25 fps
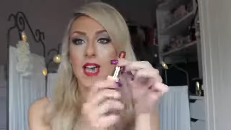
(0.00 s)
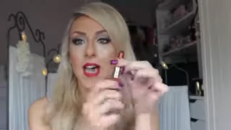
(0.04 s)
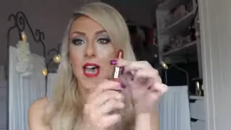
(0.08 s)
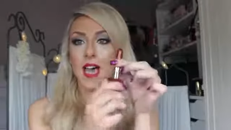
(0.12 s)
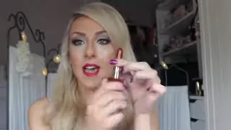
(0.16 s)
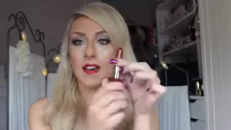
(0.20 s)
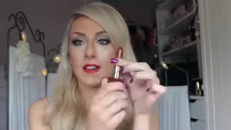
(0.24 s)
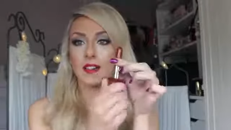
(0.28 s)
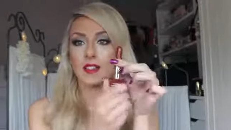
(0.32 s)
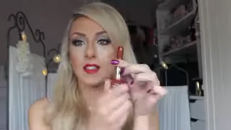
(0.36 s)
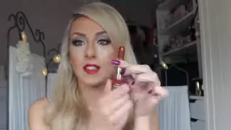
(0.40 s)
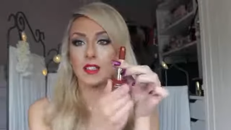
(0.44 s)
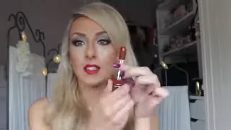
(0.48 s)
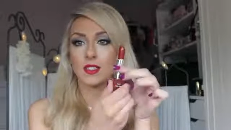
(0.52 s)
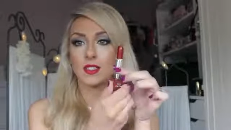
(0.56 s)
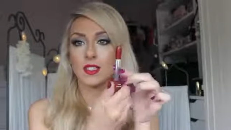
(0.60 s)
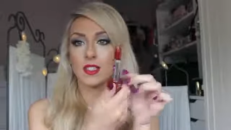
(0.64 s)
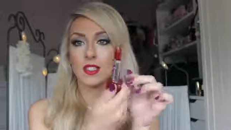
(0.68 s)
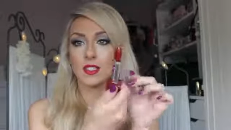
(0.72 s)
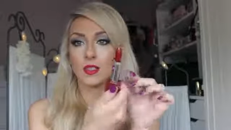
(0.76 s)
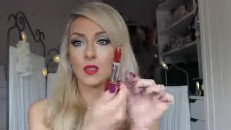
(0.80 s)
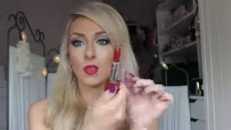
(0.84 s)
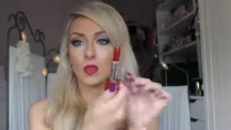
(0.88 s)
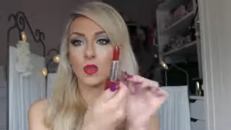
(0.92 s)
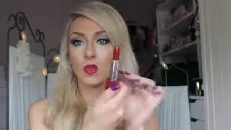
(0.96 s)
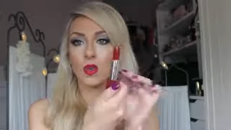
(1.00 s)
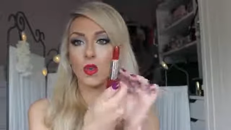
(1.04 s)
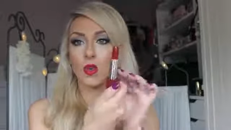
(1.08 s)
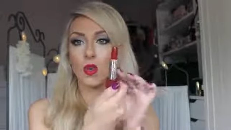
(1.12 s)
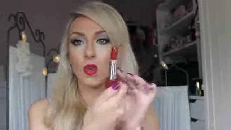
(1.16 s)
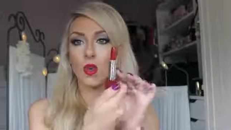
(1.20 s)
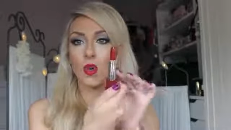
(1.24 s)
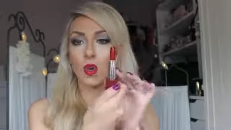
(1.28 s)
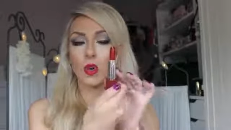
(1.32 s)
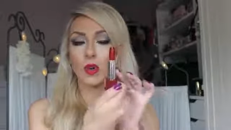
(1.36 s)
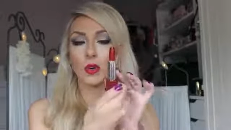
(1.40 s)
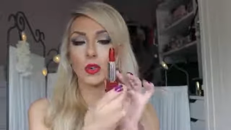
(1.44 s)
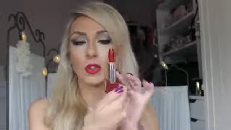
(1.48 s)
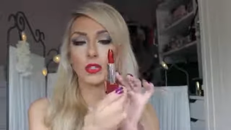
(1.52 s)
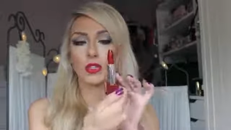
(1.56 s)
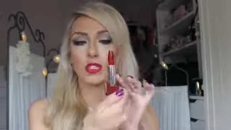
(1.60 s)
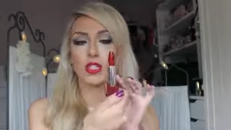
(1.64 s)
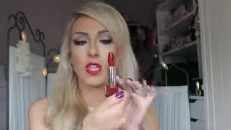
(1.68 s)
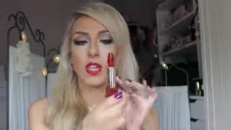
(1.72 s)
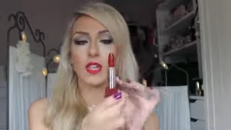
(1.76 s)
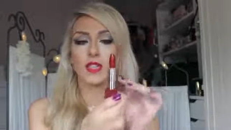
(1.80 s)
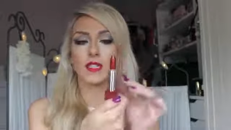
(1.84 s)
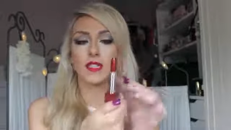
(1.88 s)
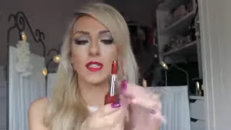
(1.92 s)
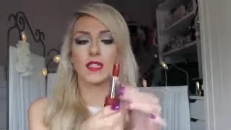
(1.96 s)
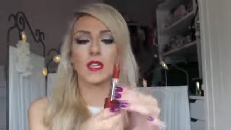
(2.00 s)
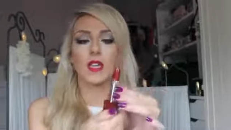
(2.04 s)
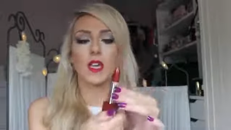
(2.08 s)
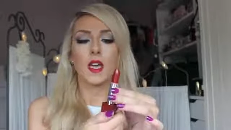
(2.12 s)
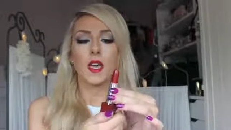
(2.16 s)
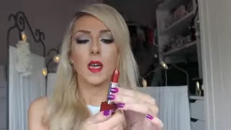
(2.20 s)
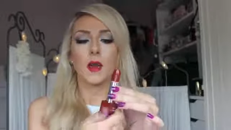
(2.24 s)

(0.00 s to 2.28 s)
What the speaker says: and it's just this gorgeous,